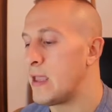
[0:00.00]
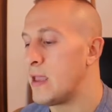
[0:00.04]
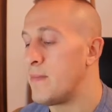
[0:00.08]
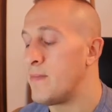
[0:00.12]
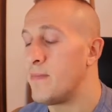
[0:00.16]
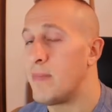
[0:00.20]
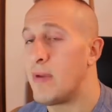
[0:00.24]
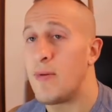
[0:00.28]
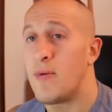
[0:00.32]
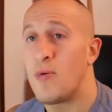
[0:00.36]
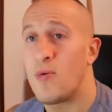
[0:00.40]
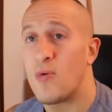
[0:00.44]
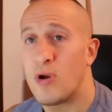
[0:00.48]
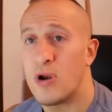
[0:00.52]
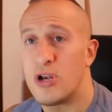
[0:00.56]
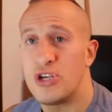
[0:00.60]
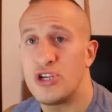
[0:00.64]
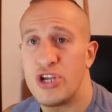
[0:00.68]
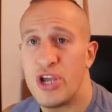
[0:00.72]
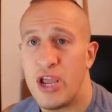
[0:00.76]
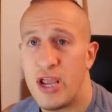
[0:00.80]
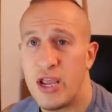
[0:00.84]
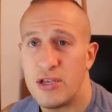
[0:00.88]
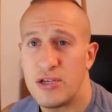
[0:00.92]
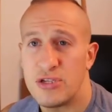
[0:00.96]
Maybe you want to
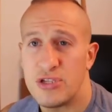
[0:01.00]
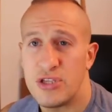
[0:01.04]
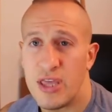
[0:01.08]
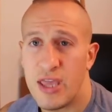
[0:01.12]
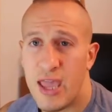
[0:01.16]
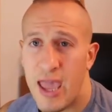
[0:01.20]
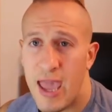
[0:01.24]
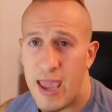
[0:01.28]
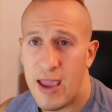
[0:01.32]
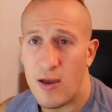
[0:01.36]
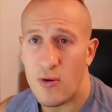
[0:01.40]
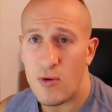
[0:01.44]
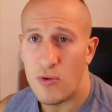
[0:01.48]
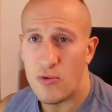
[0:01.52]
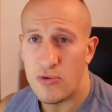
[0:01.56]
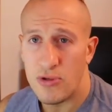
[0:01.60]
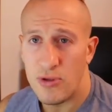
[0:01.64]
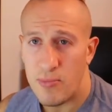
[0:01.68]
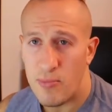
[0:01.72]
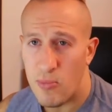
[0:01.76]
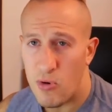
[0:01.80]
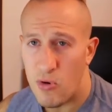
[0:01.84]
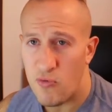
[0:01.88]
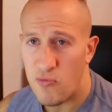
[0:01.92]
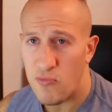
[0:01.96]
change the angle of the
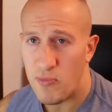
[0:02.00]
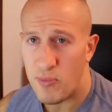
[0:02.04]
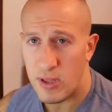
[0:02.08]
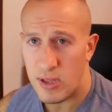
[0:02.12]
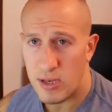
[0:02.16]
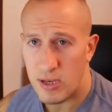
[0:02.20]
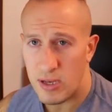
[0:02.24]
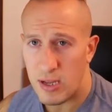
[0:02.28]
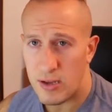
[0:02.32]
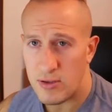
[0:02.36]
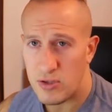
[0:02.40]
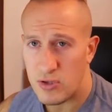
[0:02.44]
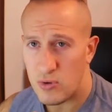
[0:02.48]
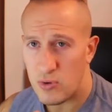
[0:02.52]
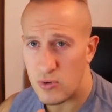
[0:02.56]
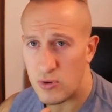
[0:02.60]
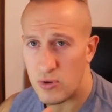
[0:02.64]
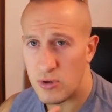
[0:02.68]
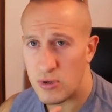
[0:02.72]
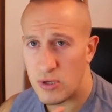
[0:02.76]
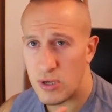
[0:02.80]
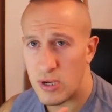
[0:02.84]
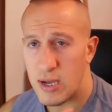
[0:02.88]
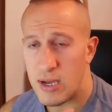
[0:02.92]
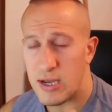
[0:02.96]
movement into